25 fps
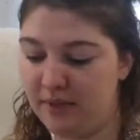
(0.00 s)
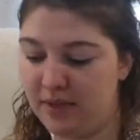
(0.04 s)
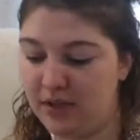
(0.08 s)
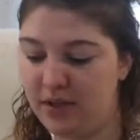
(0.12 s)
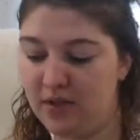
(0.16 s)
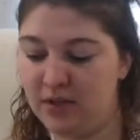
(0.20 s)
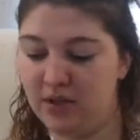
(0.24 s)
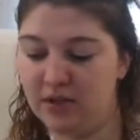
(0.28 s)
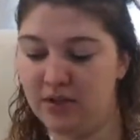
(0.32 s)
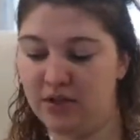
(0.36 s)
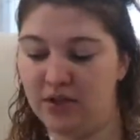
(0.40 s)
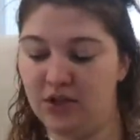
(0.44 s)

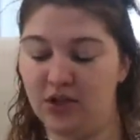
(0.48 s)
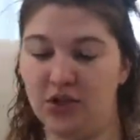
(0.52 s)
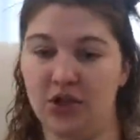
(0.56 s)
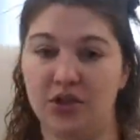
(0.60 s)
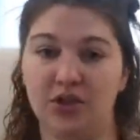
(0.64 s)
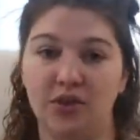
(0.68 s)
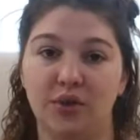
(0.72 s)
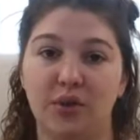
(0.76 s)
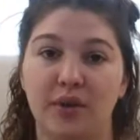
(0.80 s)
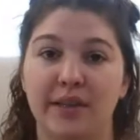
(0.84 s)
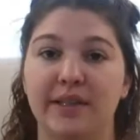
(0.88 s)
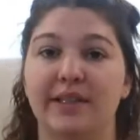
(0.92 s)
because
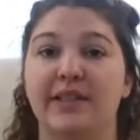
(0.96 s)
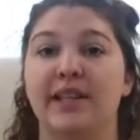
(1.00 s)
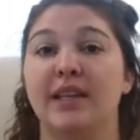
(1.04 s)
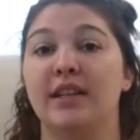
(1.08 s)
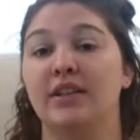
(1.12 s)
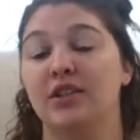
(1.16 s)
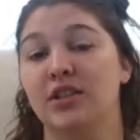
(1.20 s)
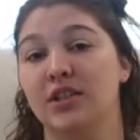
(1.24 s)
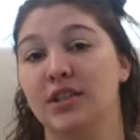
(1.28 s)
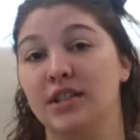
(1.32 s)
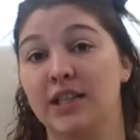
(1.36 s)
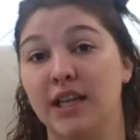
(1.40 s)
she's always
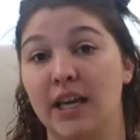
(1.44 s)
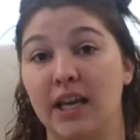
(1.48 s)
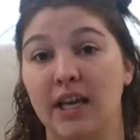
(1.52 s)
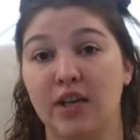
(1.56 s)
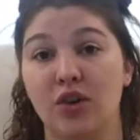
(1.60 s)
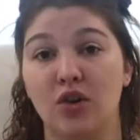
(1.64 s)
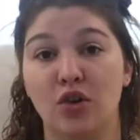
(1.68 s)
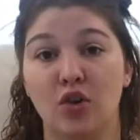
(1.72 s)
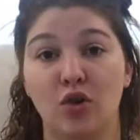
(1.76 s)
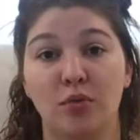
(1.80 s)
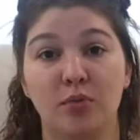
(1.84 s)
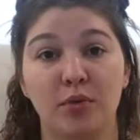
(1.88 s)
said just to get
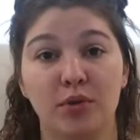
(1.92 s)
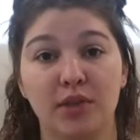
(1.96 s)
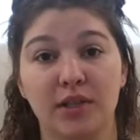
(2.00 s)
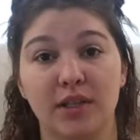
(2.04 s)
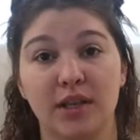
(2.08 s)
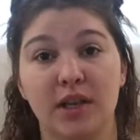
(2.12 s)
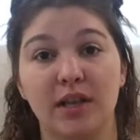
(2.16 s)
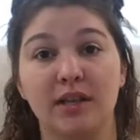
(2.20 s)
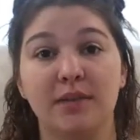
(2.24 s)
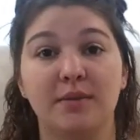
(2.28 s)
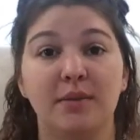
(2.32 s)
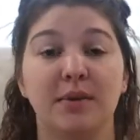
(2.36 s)
your normal
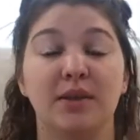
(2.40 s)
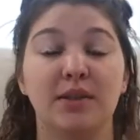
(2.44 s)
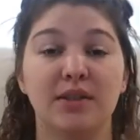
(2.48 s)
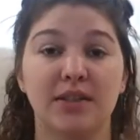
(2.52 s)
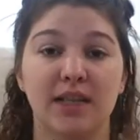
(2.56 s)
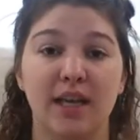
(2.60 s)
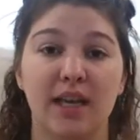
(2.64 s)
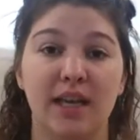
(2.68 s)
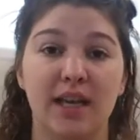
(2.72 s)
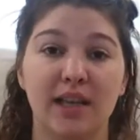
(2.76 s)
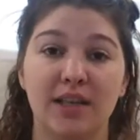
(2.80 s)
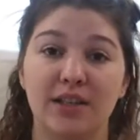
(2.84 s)
size because
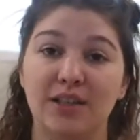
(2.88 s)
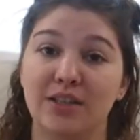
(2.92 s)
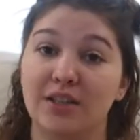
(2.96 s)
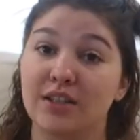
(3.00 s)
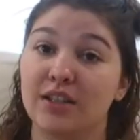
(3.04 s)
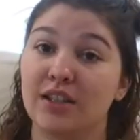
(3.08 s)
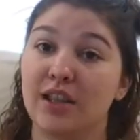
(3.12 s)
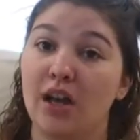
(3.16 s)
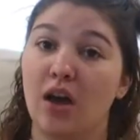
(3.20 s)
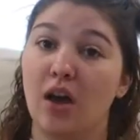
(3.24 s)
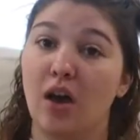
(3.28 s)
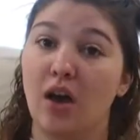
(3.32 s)
it
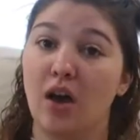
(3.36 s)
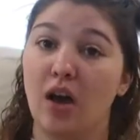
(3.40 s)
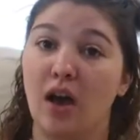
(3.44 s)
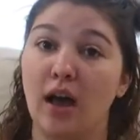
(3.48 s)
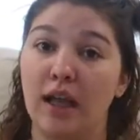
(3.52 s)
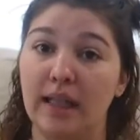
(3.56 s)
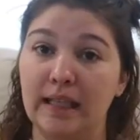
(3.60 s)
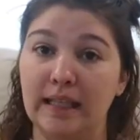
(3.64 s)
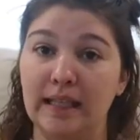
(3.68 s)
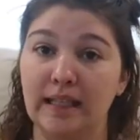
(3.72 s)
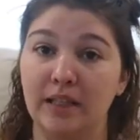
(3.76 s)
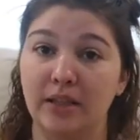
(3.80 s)
is
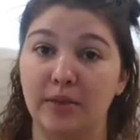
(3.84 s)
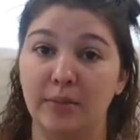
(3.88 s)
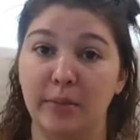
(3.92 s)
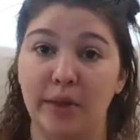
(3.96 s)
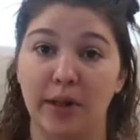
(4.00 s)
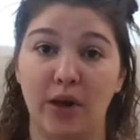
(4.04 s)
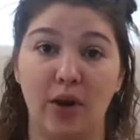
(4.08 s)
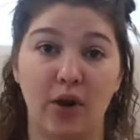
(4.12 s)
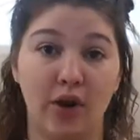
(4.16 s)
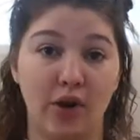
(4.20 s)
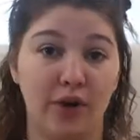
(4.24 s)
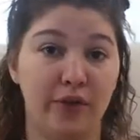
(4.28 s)
a little
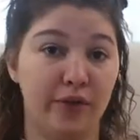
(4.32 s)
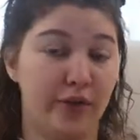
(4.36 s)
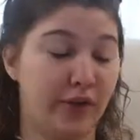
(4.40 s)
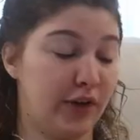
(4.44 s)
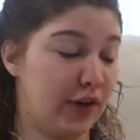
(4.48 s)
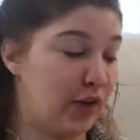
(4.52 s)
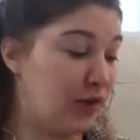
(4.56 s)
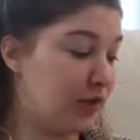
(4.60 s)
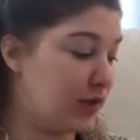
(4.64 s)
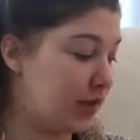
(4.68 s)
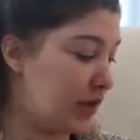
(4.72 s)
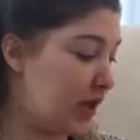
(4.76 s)
bit over
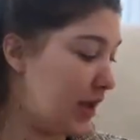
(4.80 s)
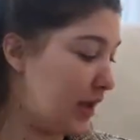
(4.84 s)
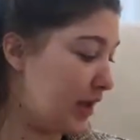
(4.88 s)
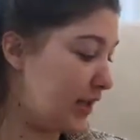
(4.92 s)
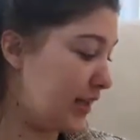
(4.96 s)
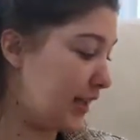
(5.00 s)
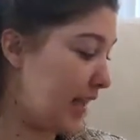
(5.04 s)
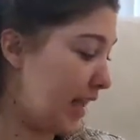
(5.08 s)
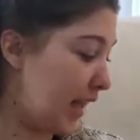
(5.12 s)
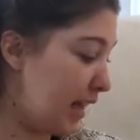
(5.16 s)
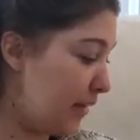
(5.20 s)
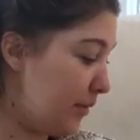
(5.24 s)
your size
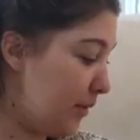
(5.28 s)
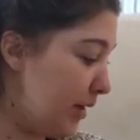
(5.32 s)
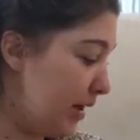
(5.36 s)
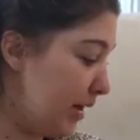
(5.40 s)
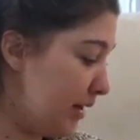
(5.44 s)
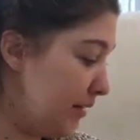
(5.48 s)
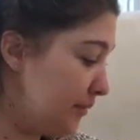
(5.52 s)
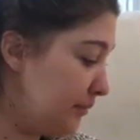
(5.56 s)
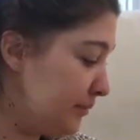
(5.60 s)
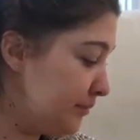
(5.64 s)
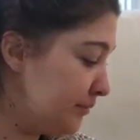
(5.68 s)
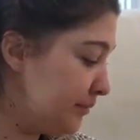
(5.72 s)

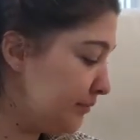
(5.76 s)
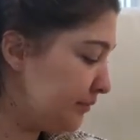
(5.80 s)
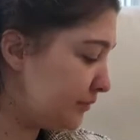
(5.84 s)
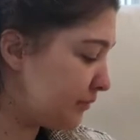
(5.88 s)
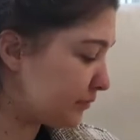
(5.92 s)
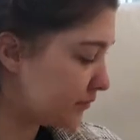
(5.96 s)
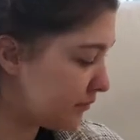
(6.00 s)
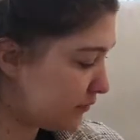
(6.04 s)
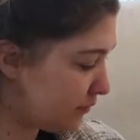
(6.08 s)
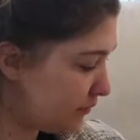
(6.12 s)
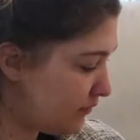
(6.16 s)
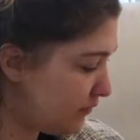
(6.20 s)
anyway.
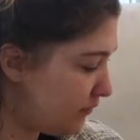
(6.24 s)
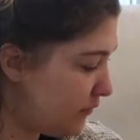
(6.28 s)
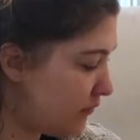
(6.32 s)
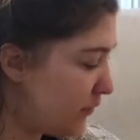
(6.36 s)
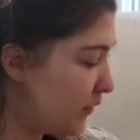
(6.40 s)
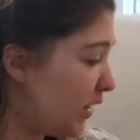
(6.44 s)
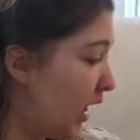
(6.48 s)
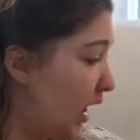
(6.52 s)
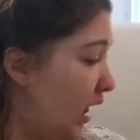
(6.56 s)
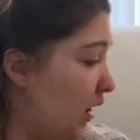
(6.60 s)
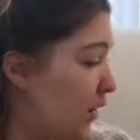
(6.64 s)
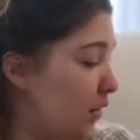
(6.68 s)

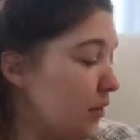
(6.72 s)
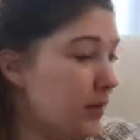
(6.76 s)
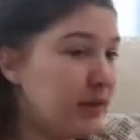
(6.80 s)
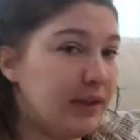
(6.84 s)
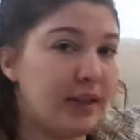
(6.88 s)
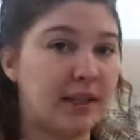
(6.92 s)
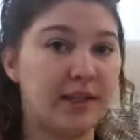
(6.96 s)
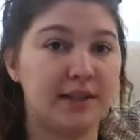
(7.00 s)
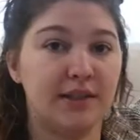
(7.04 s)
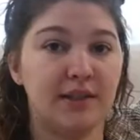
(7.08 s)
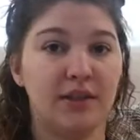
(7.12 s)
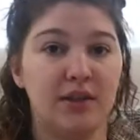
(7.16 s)
Oh,
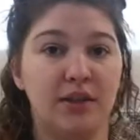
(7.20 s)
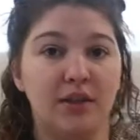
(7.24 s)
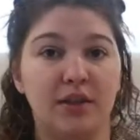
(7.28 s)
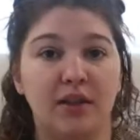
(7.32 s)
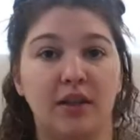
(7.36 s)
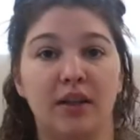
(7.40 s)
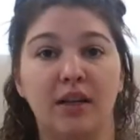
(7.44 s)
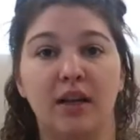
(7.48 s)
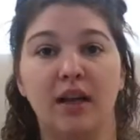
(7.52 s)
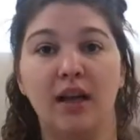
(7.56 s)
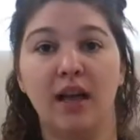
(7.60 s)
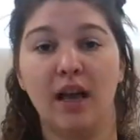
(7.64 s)
that's not.
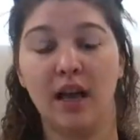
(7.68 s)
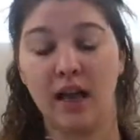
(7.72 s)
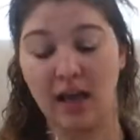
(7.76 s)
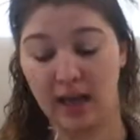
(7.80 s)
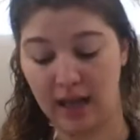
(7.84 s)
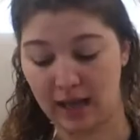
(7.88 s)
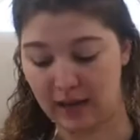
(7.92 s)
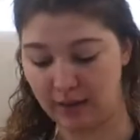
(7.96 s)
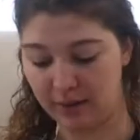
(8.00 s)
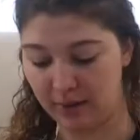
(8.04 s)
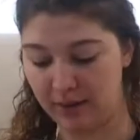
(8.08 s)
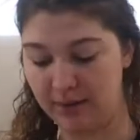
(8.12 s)

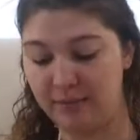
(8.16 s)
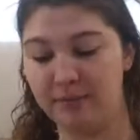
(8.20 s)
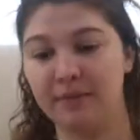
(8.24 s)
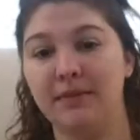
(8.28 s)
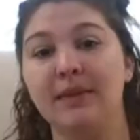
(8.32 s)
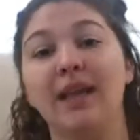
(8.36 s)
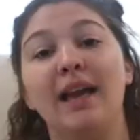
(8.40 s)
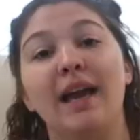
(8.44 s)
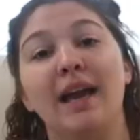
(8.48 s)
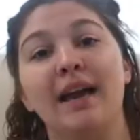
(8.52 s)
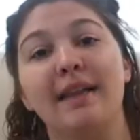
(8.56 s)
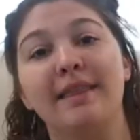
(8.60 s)
Anyway,
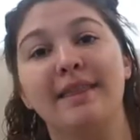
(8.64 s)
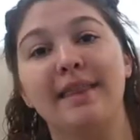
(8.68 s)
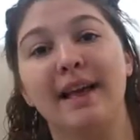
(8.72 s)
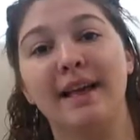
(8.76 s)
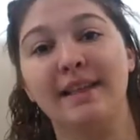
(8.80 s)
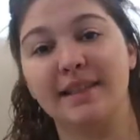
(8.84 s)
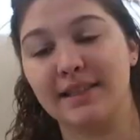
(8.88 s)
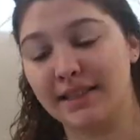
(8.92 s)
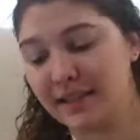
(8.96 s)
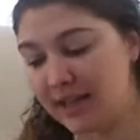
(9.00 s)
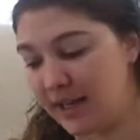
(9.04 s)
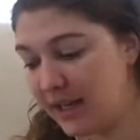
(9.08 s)
yeah,
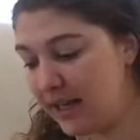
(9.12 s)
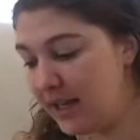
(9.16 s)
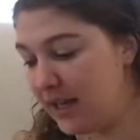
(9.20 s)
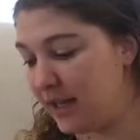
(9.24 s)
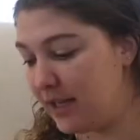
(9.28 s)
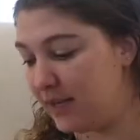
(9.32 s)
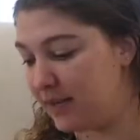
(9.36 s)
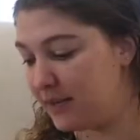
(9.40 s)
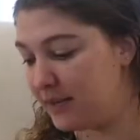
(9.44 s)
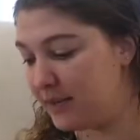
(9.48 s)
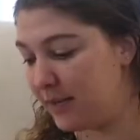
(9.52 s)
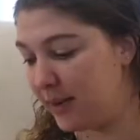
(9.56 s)
that's it
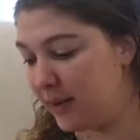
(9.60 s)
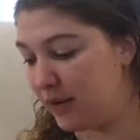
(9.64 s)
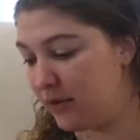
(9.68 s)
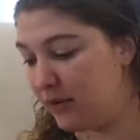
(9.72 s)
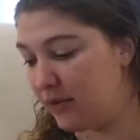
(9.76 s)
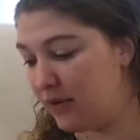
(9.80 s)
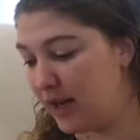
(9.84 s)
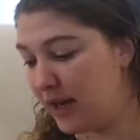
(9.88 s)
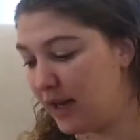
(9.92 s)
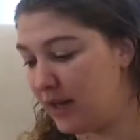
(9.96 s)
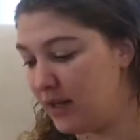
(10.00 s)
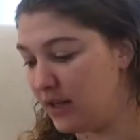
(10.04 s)
in the Speckle
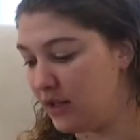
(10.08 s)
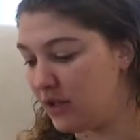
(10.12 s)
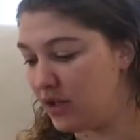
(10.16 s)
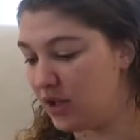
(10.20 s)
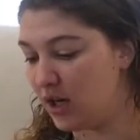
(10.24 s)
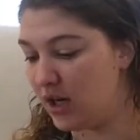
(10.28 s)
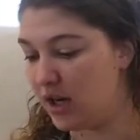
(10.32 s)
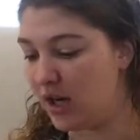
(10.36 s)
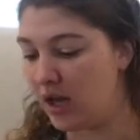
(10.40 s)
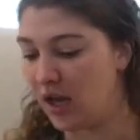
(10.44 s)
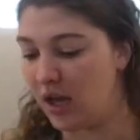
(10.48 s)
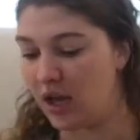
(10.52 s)
Range.
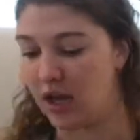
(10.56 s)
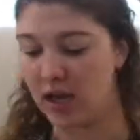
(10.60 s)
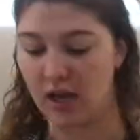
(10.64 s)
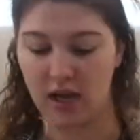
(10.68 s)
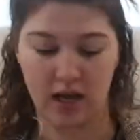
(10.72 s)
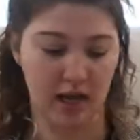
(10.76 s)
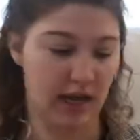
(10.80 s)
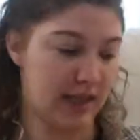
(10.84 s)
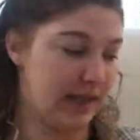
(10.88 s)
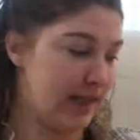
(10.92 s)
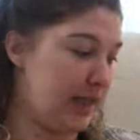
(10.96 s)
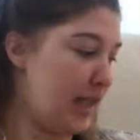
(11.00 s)

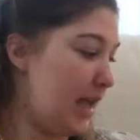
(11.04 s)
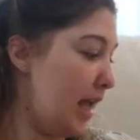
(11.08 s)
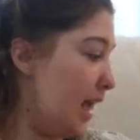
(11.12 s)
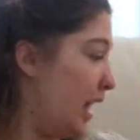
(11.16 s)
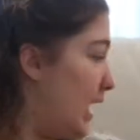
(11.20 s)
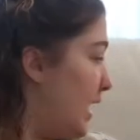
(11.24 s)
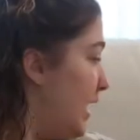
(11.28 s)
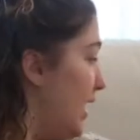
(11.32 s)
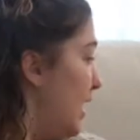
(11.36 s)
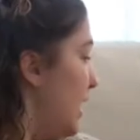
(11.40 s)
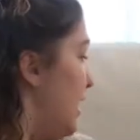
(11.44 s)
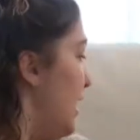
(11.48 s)
And
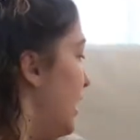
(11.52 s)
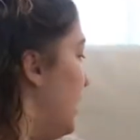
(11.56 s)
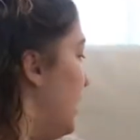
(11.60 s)
then